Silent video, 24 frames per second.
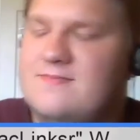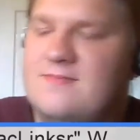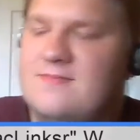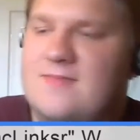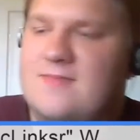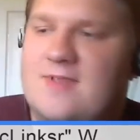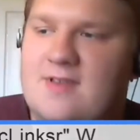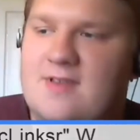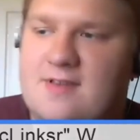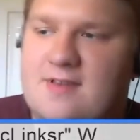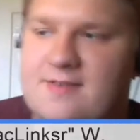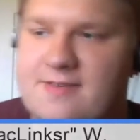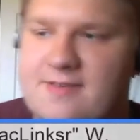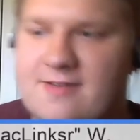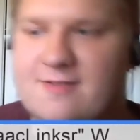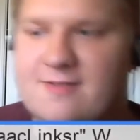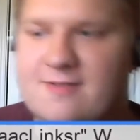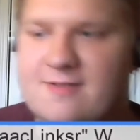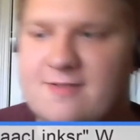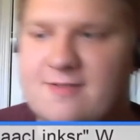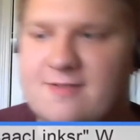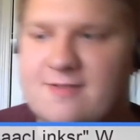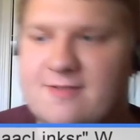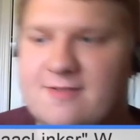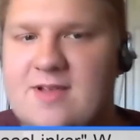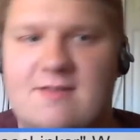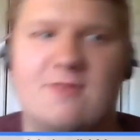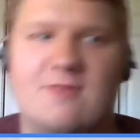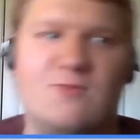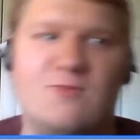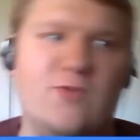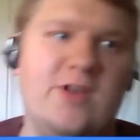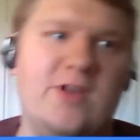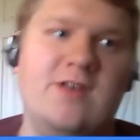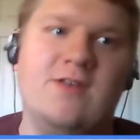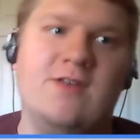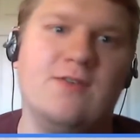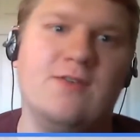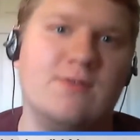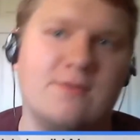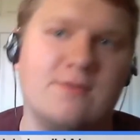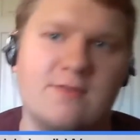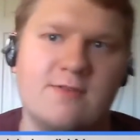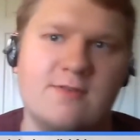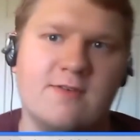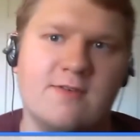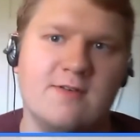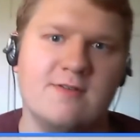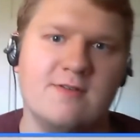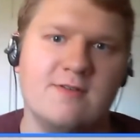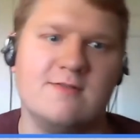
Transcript: It is still based on Windows, so